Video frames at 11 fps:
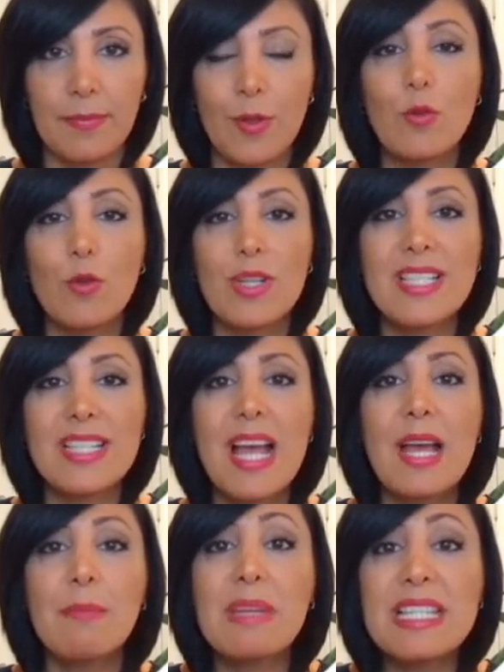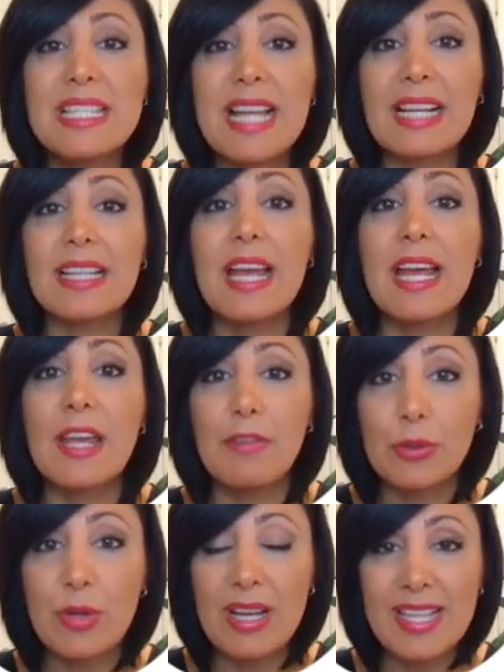No-force means that if a
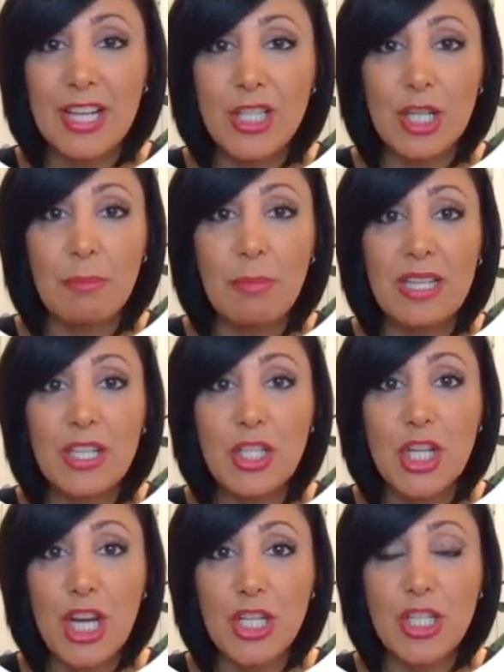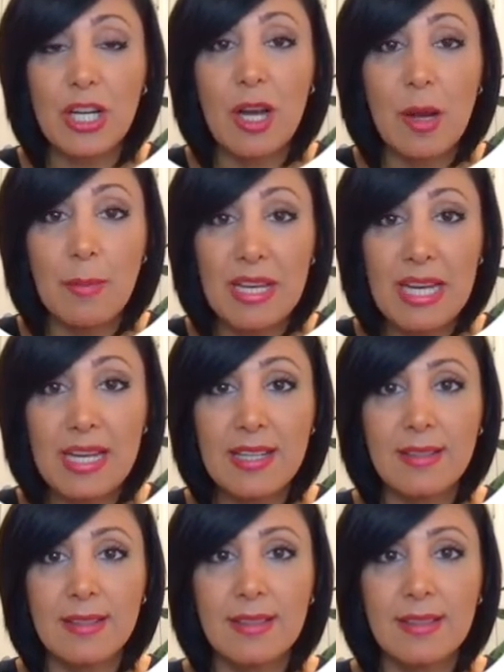transaction made a change and committed,